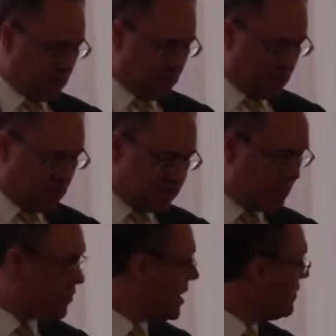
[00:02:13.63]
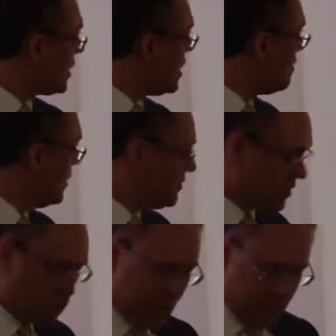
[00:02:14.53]
but several other companies
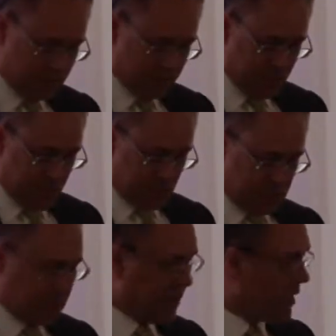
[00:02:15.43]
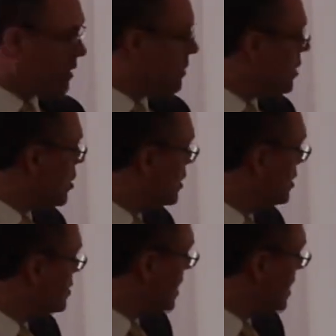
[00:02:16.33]
as well. It's going to be a little bit hard to